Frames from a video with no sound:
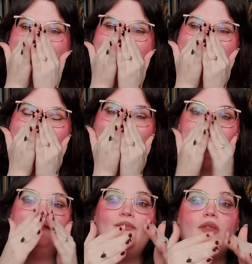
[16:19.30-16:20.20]
Tiffany!
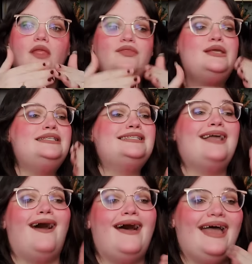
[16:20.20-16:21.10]
This
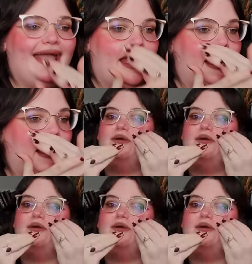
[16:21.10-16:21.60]
guy